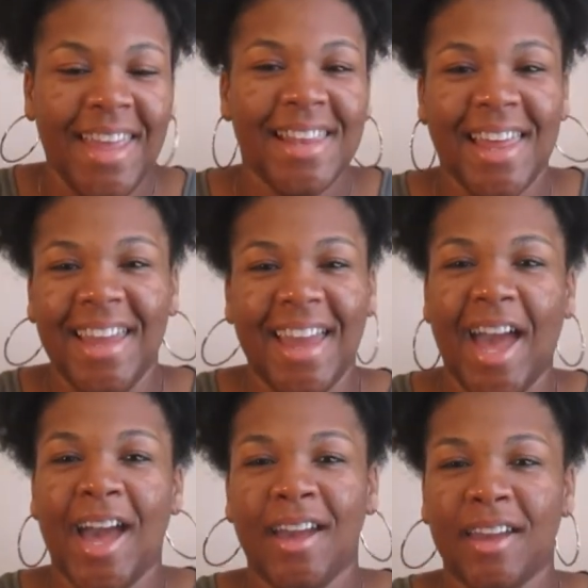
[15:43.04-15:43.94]
like
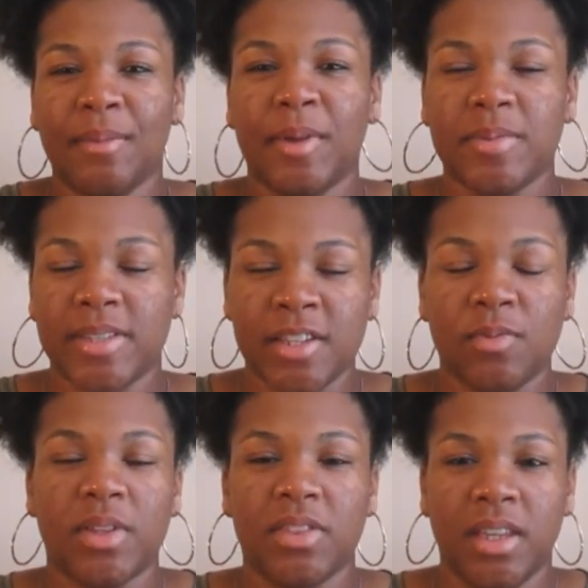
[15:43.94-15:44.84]
I am obsessed
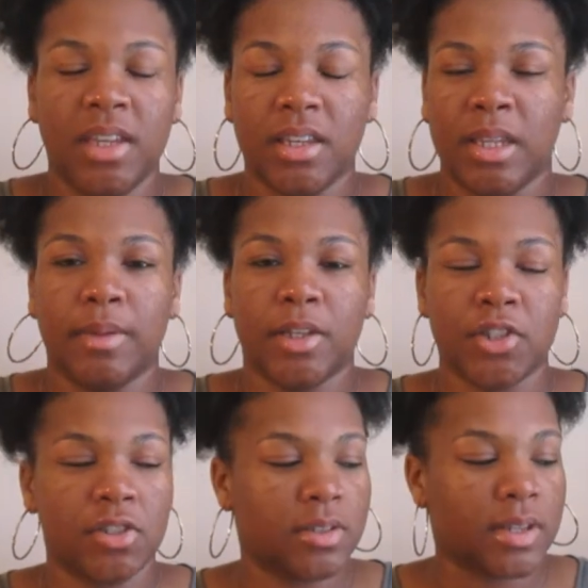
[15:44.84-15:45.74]
with thick deep conditioners.